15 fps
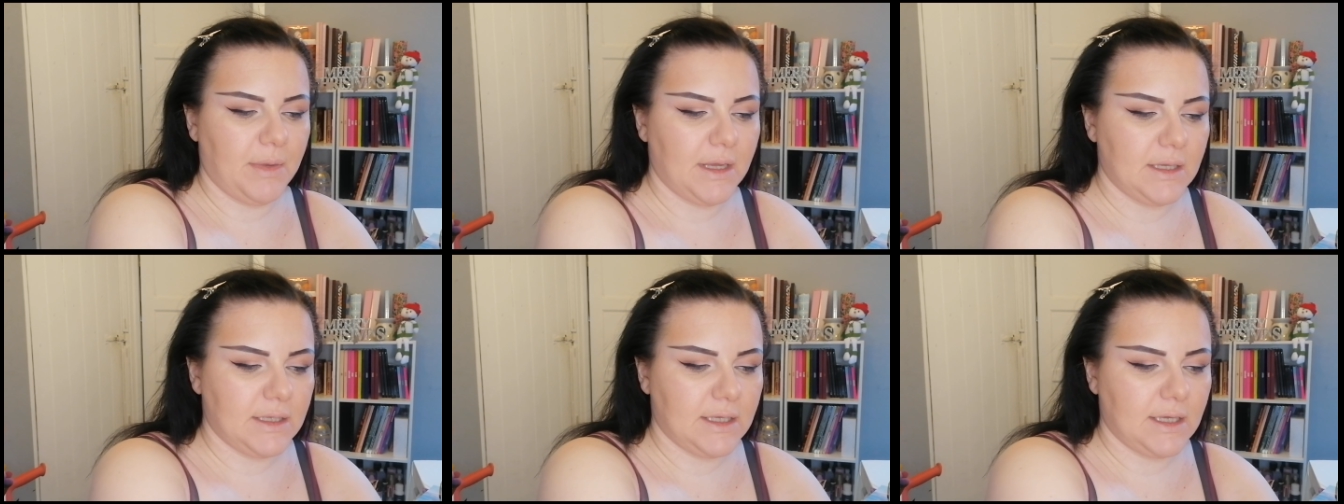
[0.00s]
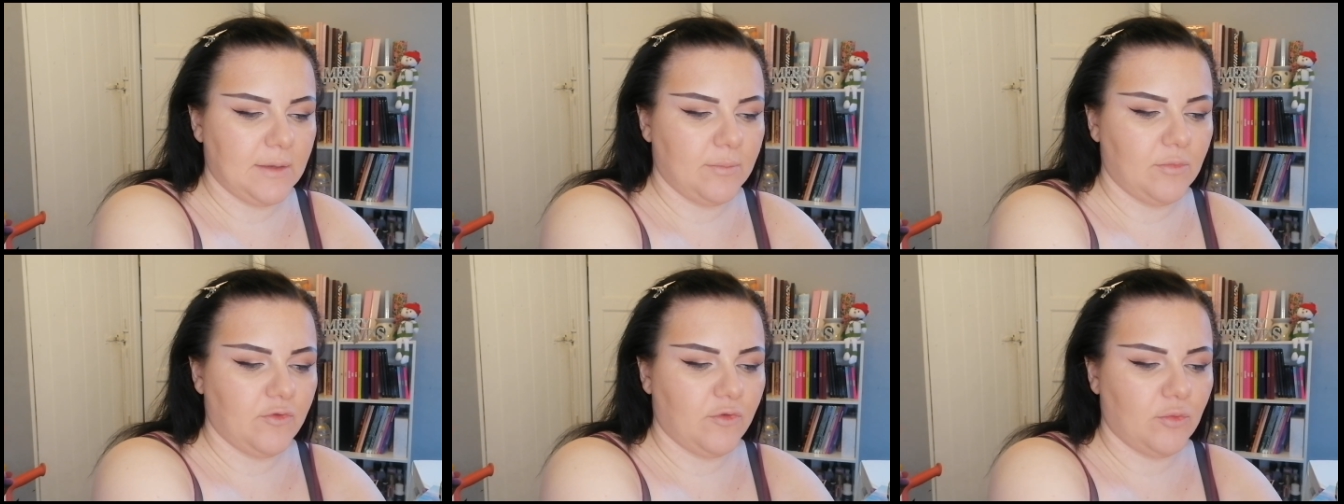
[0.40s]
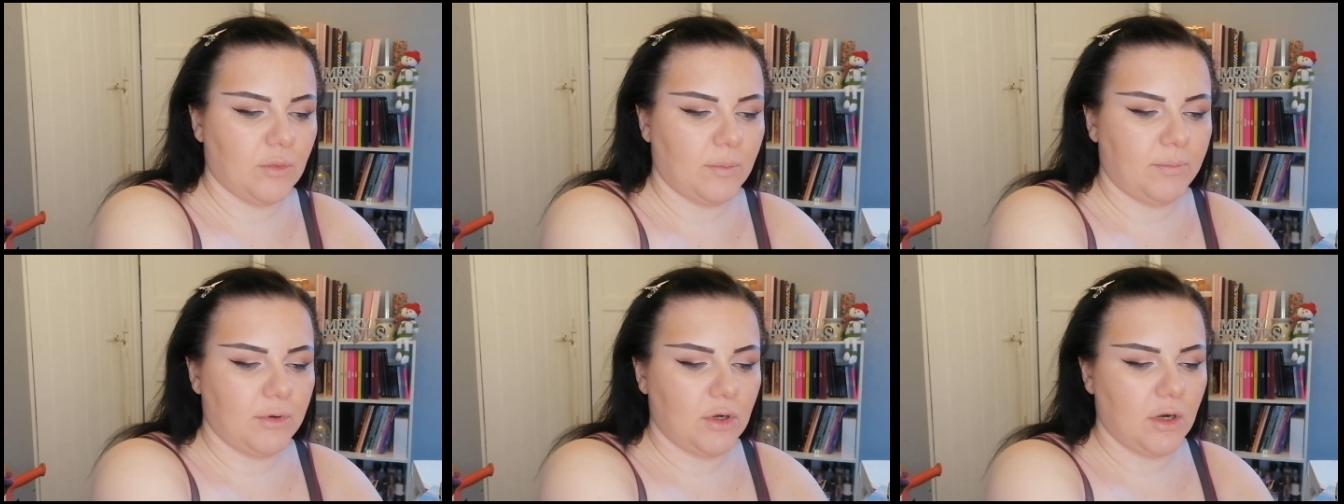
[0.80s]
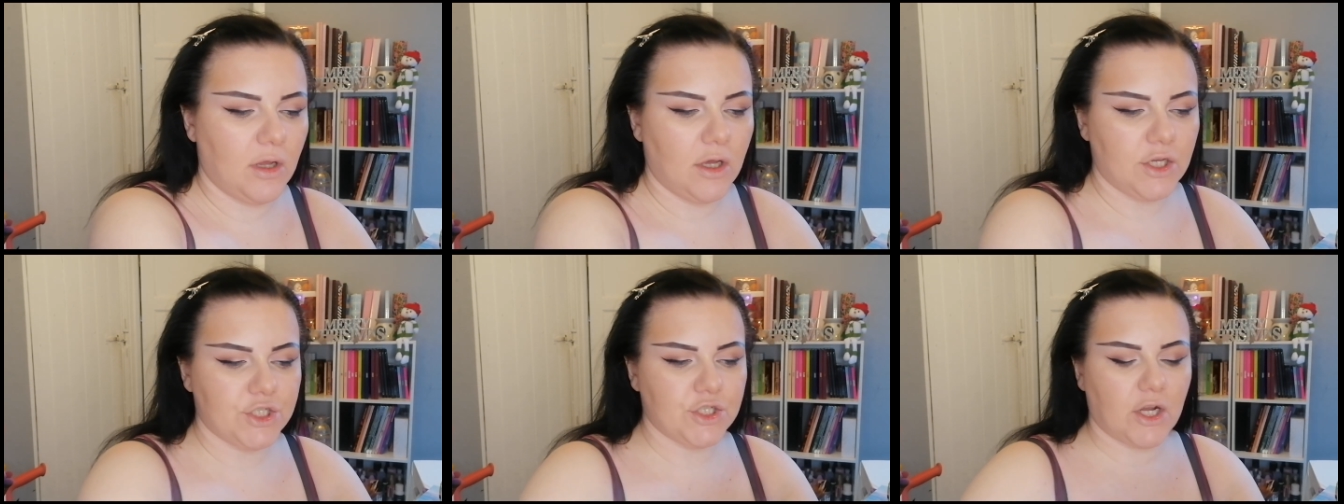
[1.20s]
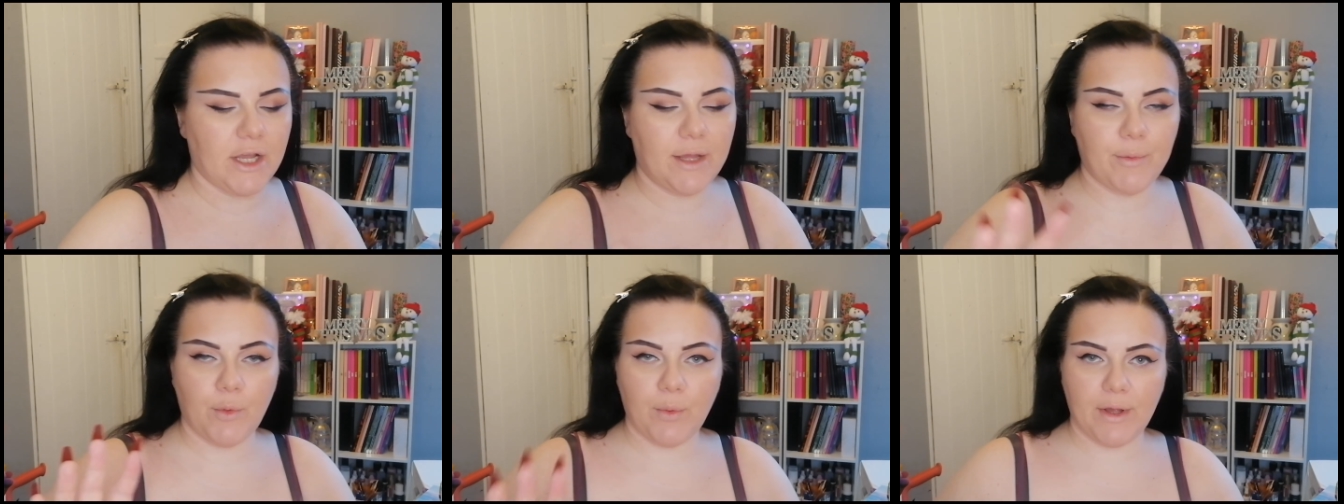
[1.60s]
baking before my blush. I
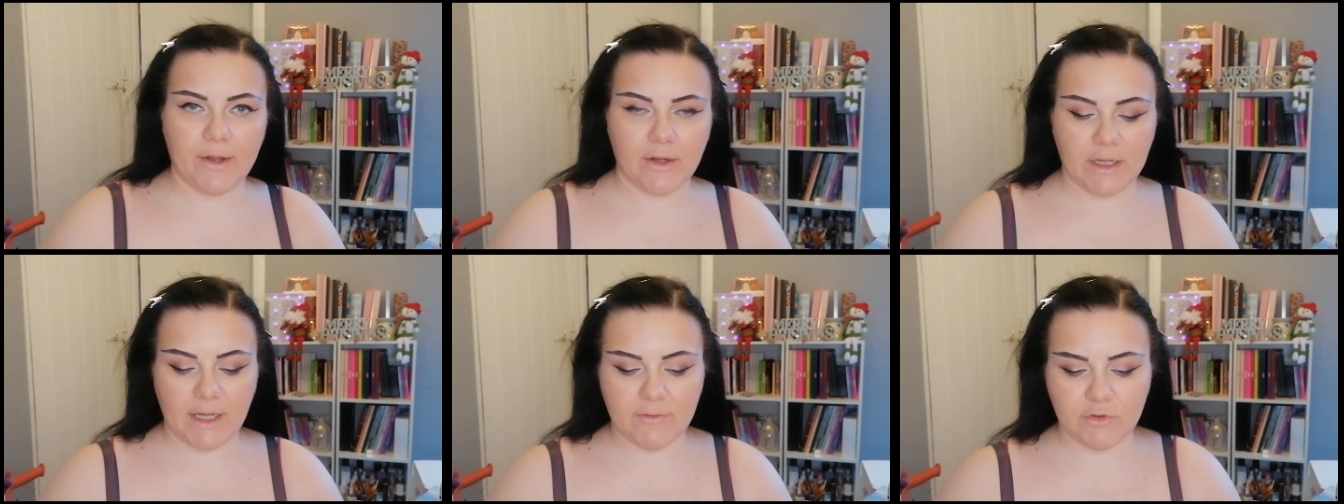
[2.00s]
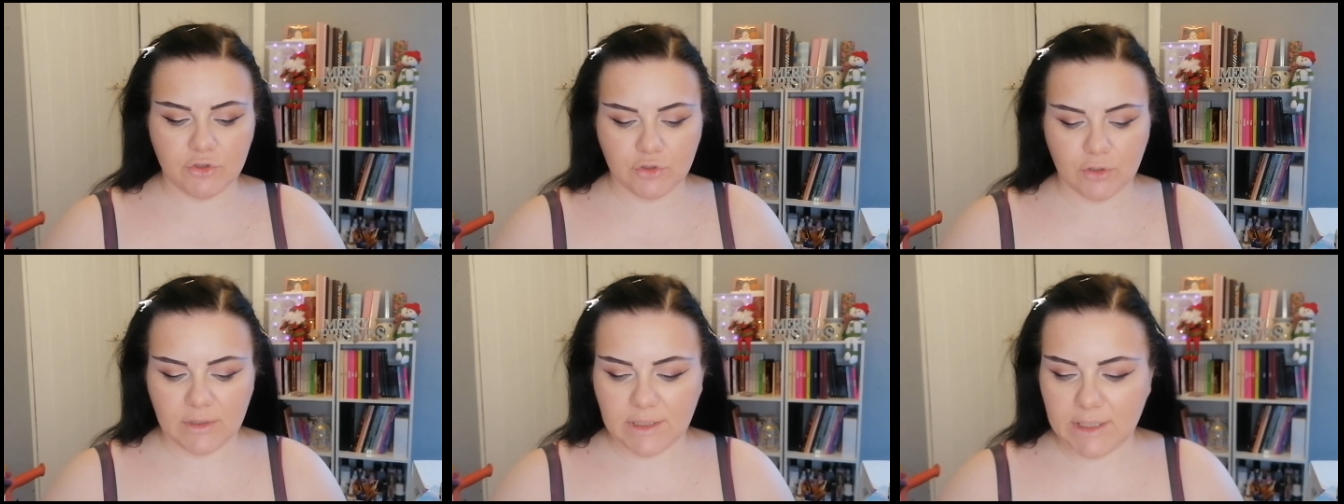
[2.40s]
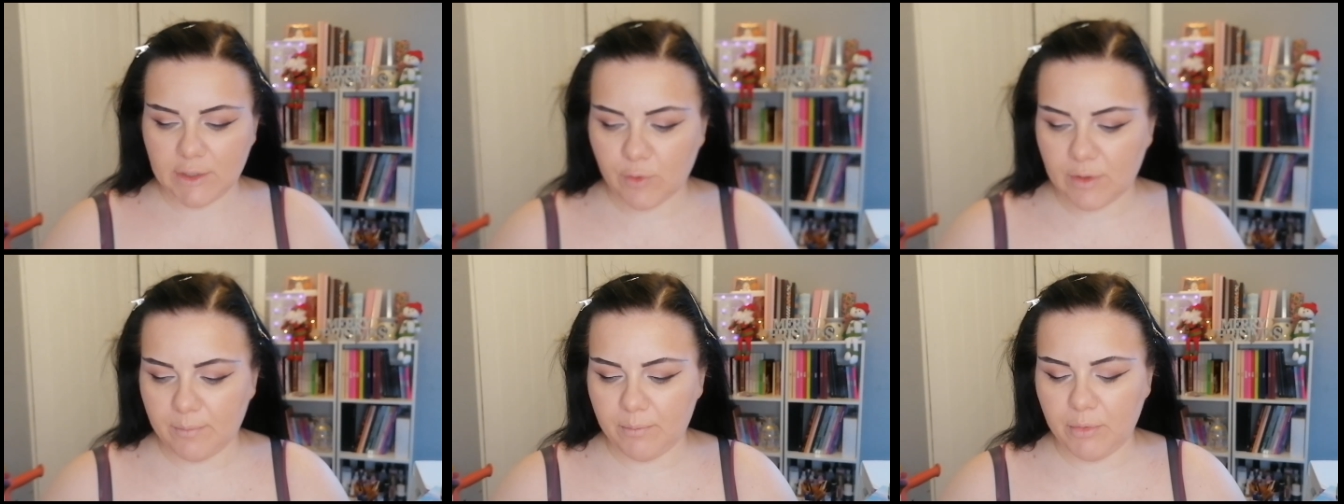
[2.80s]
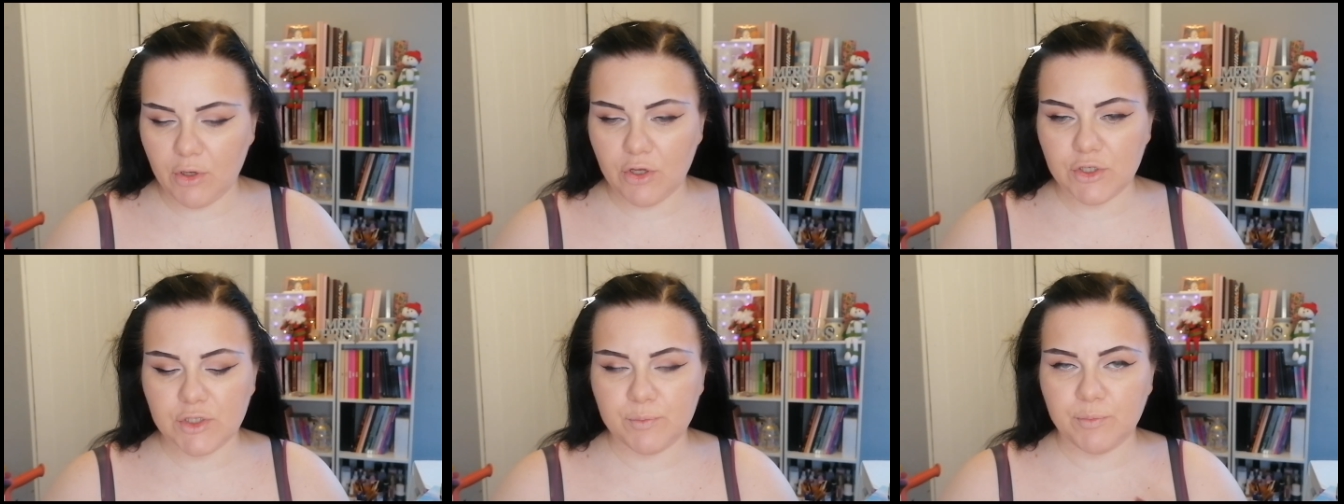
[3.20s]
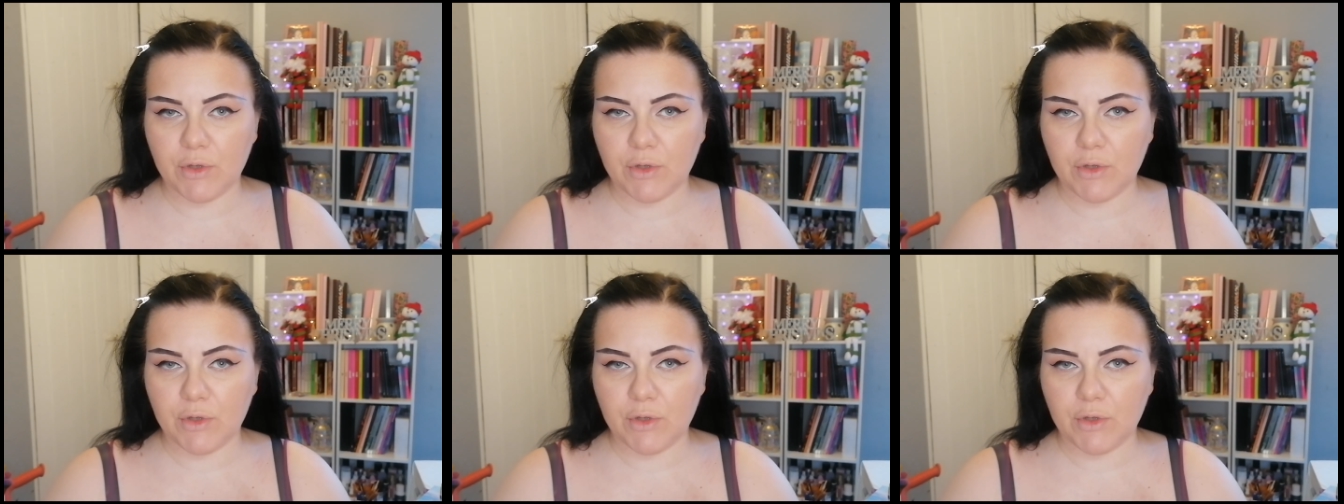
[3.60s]
am aware I haven't done liquid blush,